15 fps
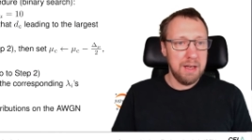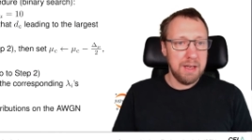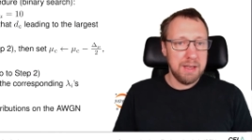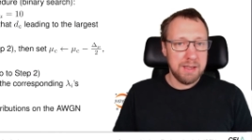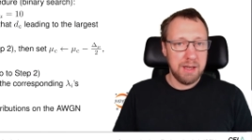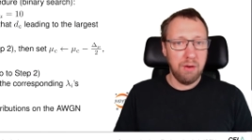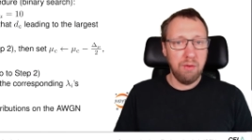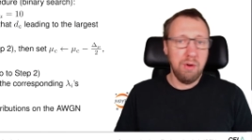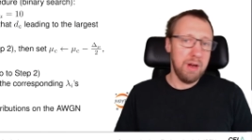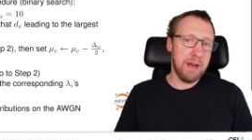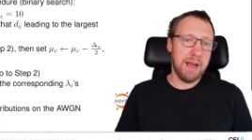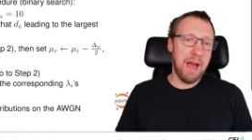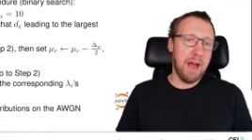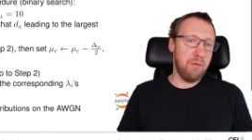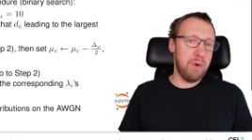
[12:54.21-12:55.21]
So
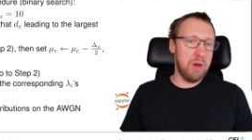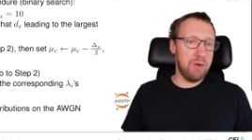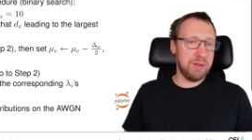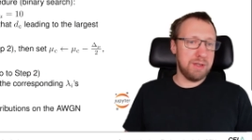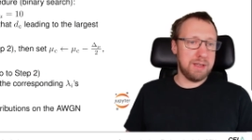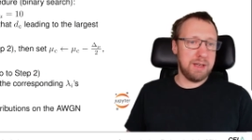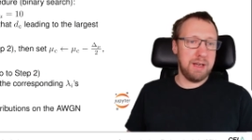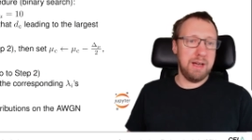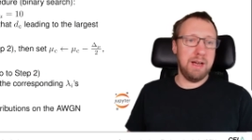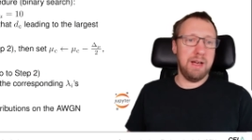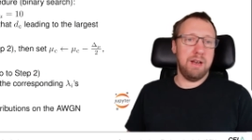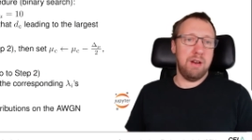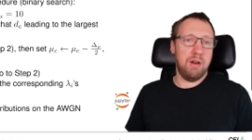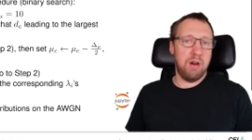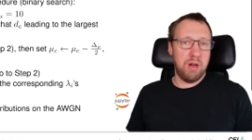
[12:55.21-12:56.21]
again, we use
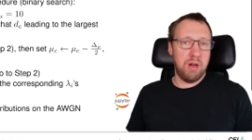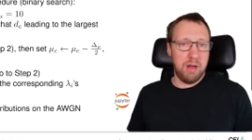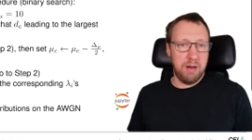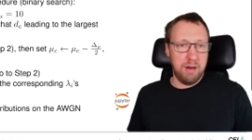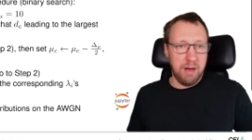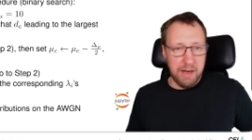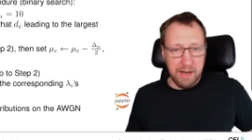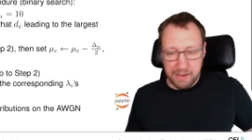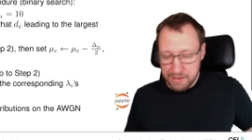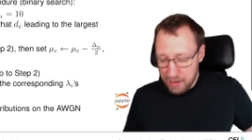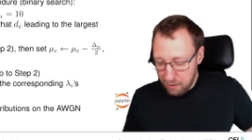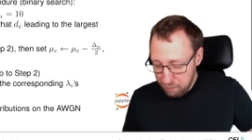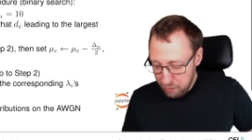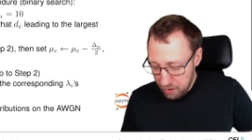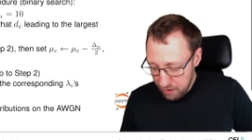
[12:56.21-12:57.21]
an
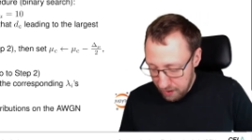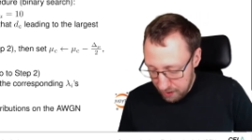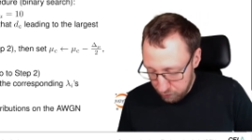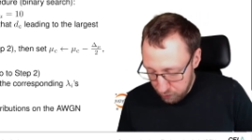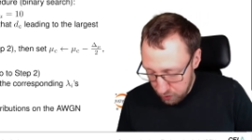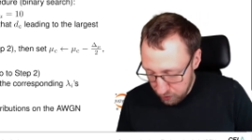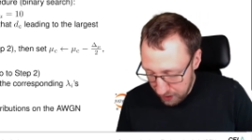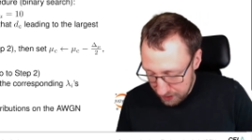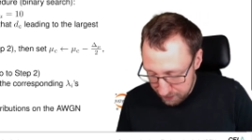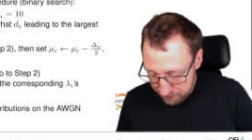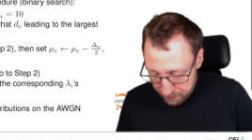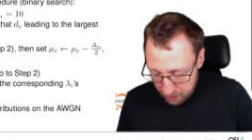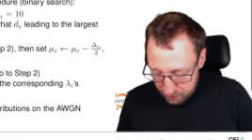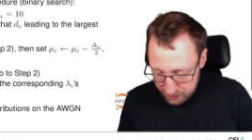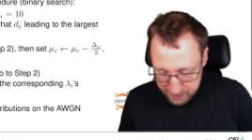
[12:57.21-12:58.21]
example and we look at the
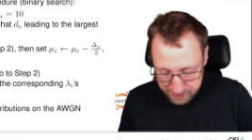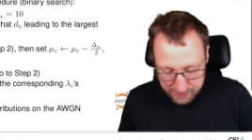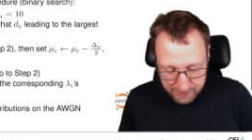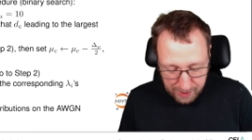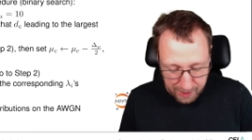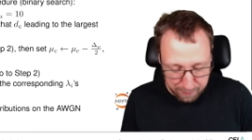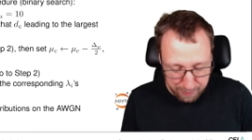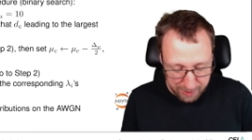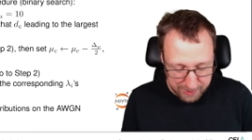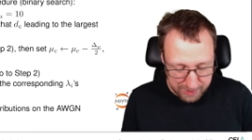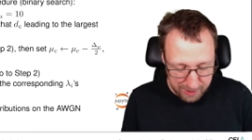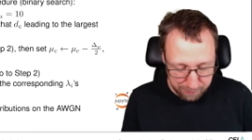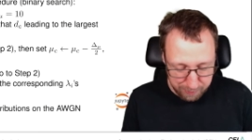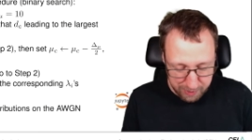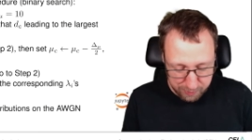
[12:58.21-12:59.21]
very same
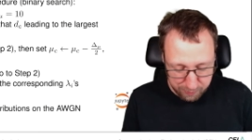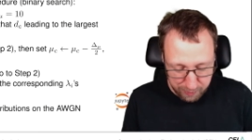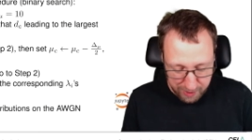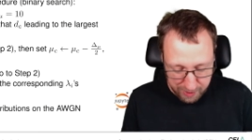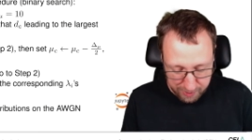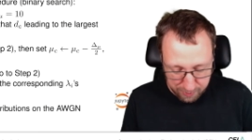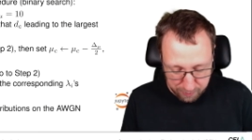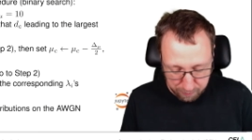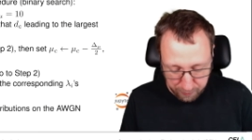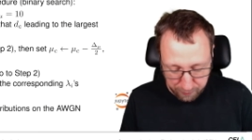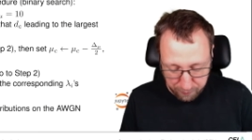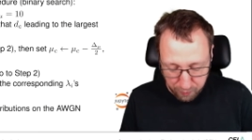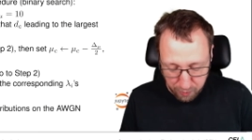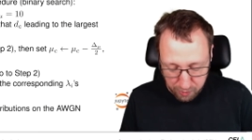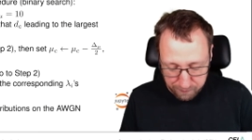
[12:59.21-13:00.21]
example as we had
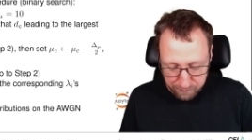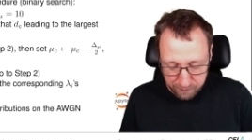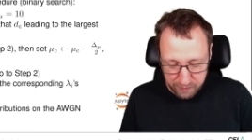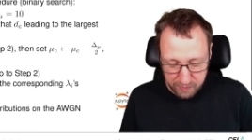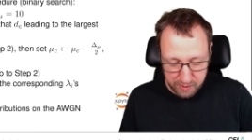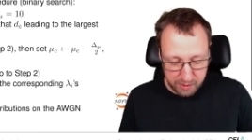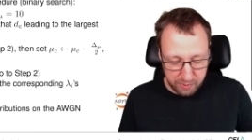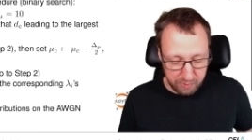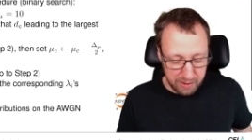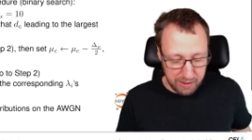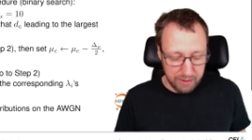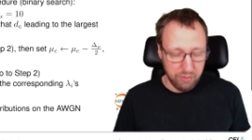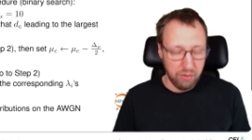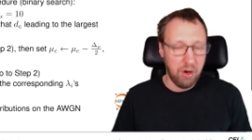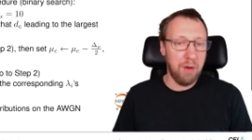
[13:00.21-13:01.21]
before. So we'd
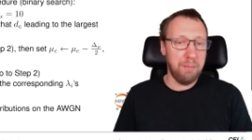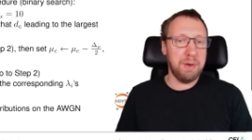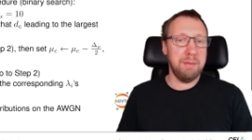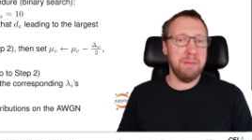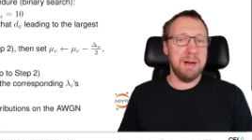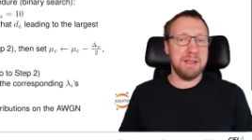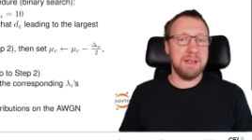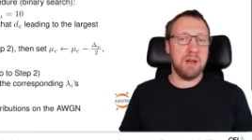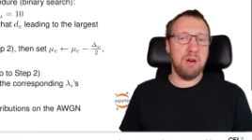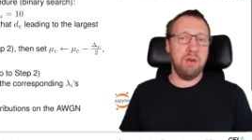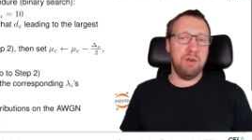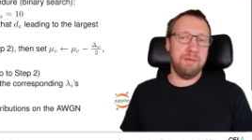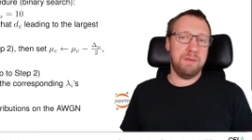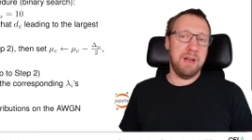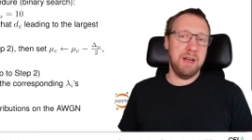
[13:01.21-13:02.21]
like to optimize the code
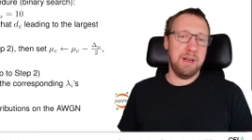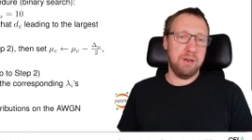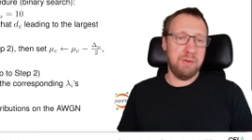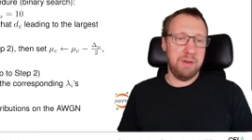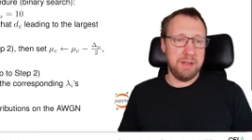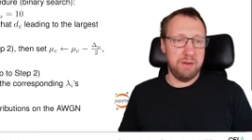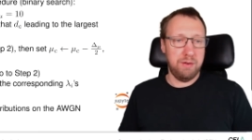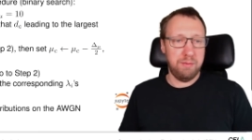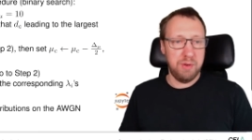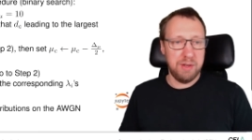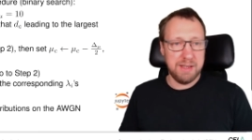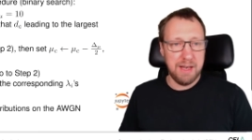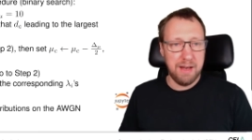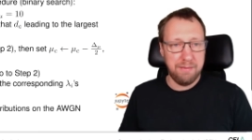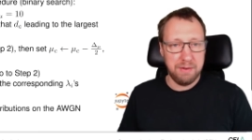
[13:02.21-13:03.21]
of target rate
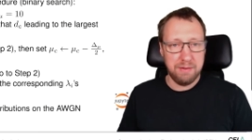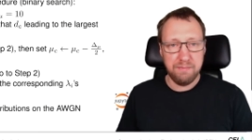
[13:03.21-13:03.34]
0.7.